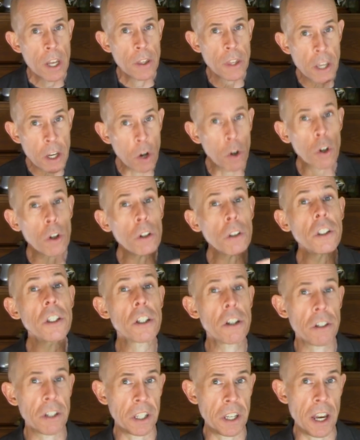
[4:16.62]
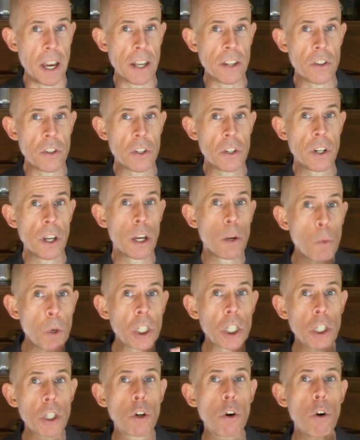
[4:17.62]
the earlier case in
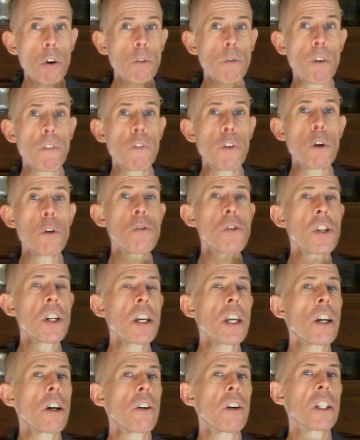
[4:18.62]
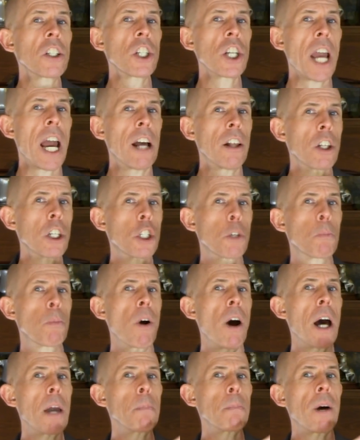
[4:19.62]
which the court refused to hear a challenge
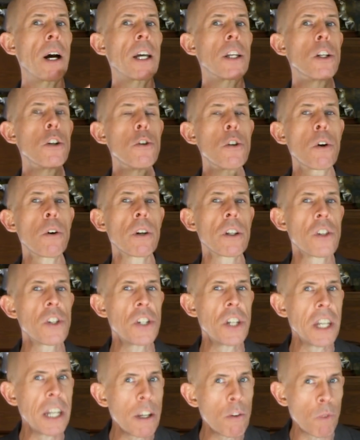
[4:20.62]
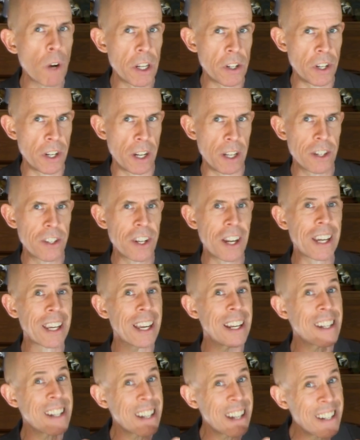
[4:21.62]
brought by New York City residents
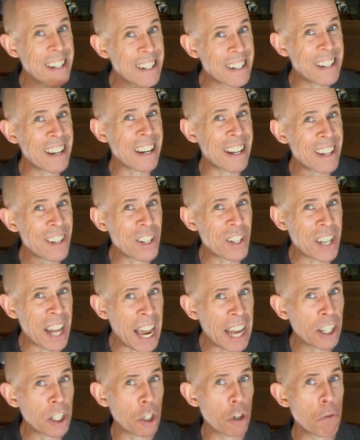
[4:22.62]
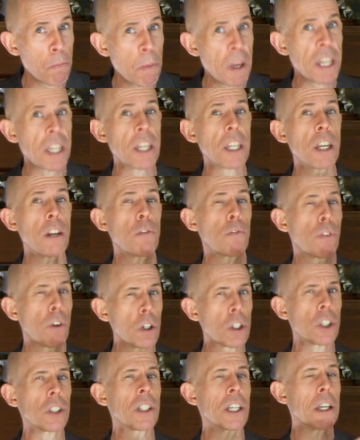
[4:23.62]
against a city statute making it
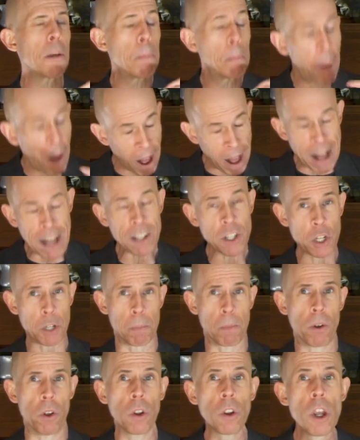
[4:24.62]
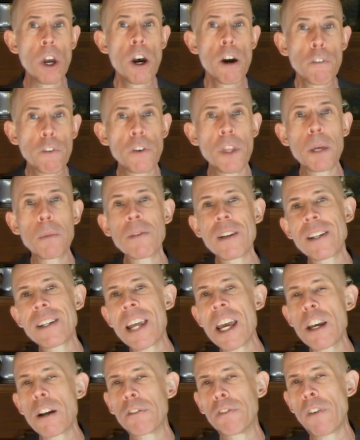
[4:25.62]
virtually impossible for them to
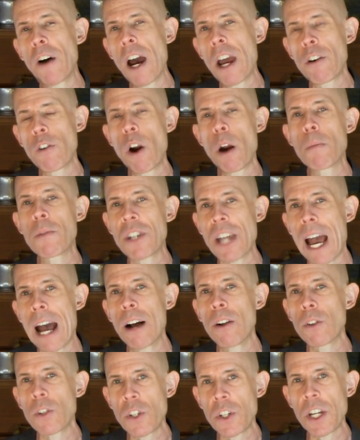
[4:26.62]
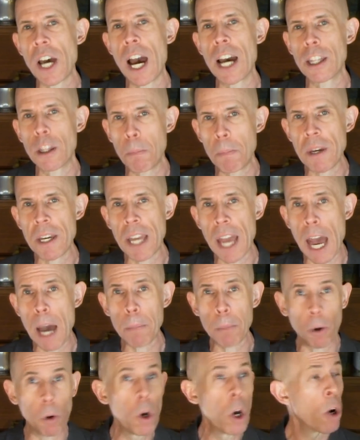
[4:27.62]
take firearms outside the Big
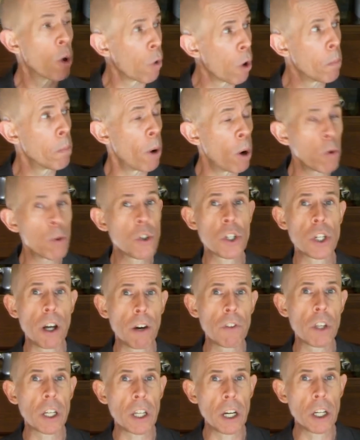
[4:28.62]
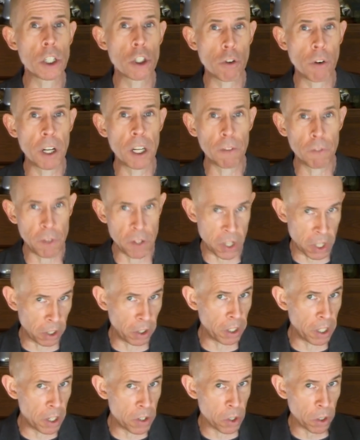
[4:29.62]
Apple, where most of the gun training
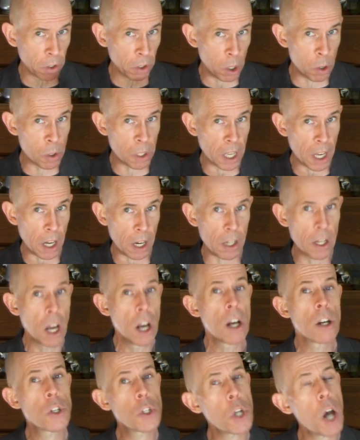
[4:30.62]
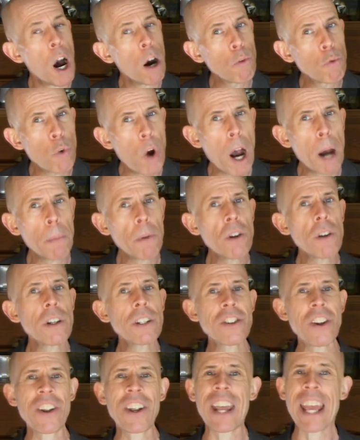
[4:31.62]
facilities are located, saw
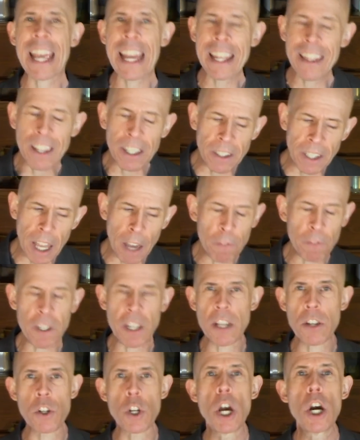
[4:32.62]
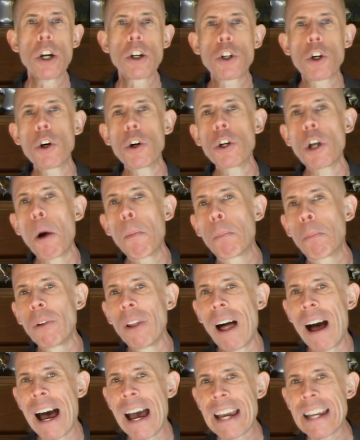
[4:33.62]
Roberts and the lefties turn a
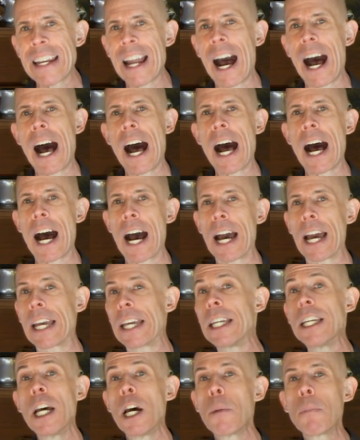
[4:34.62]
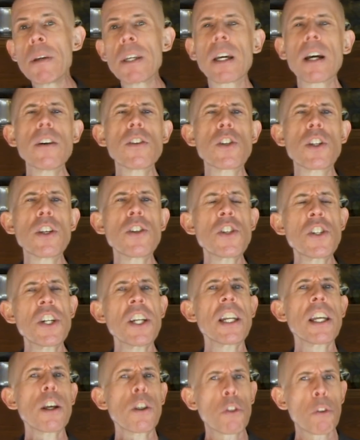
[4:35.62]
blind eye because the
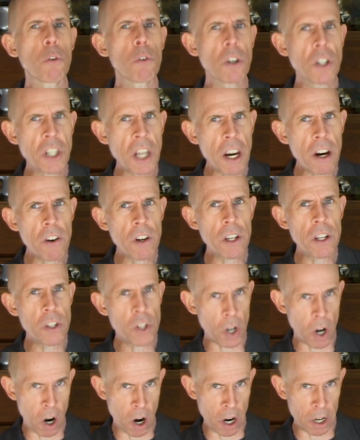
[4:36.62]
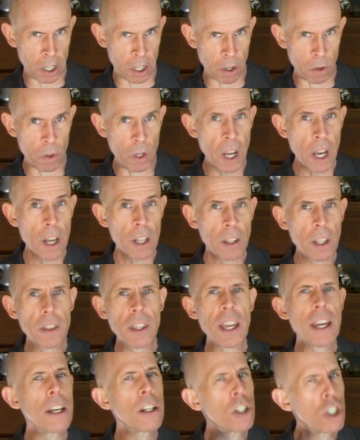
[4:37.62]
city authoritarians argued that
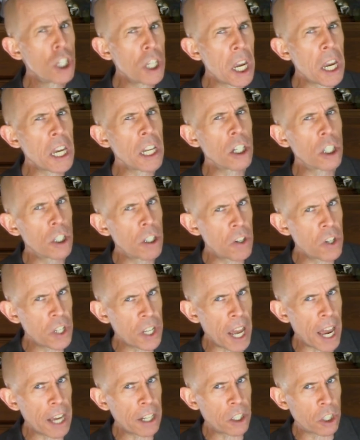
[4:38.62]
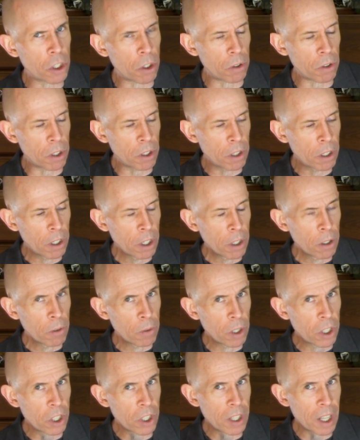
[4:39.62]
they had changed the statute,
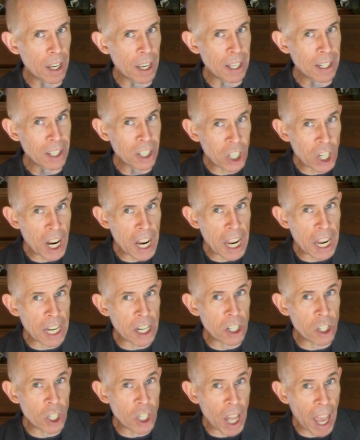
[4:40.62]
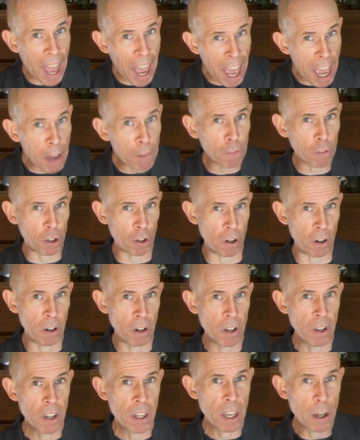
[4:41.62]
which they changed after
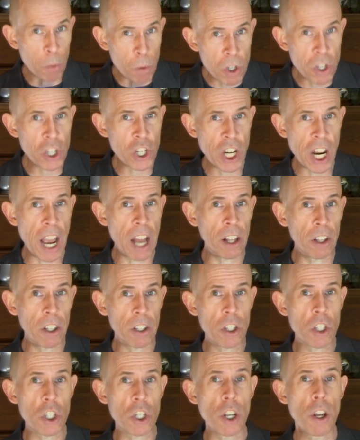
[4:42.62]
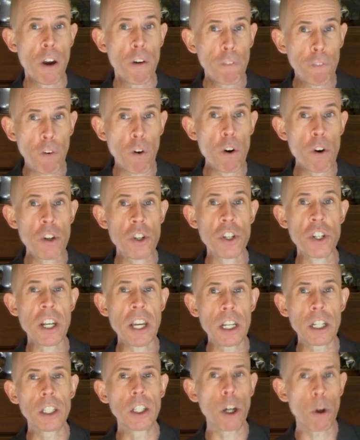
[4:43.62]
it was challenged first
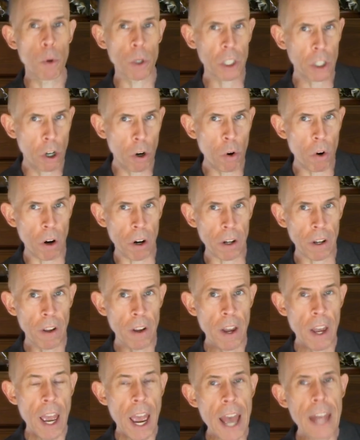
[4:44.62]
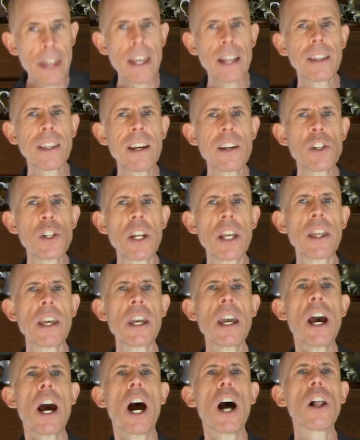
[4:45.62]
in a lower court, and that they say
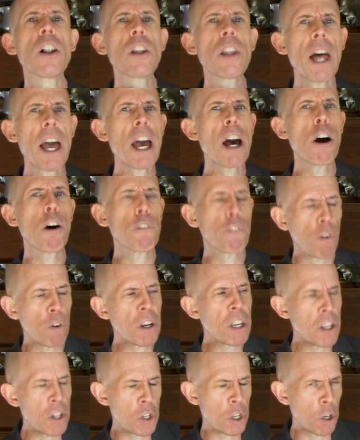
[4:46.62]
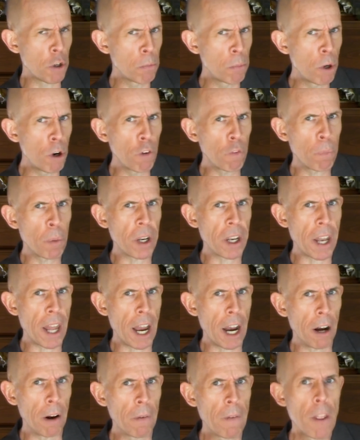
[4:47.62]
they allow for easier movement
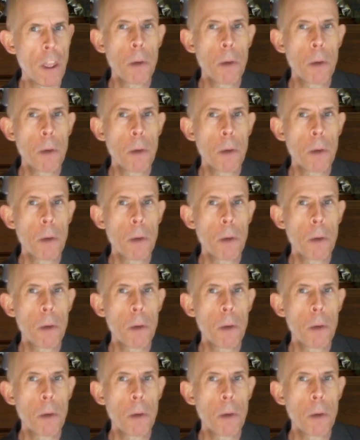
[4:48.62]
now.